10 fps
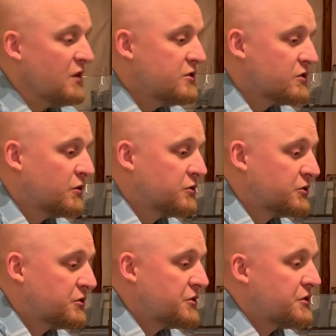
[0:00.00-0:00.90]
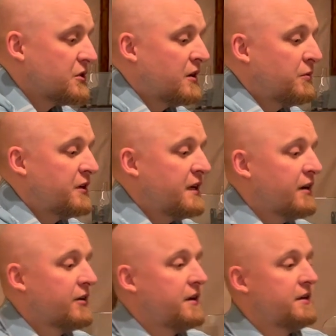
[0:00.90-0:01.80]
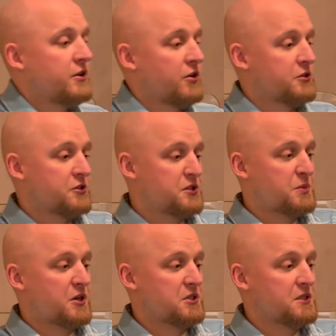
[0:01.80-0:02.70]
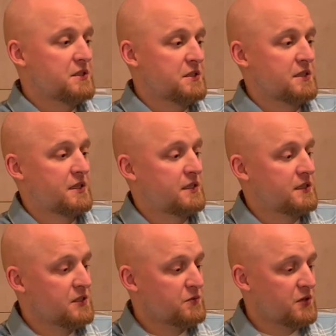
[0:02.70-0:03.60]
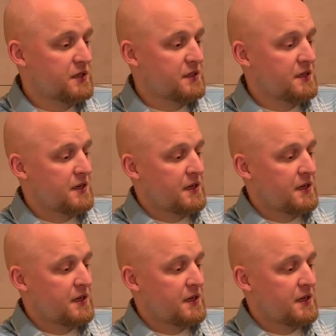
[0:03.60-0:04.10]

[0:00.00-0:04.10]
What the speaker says: Soldiers would carry cartridge boxes like this one.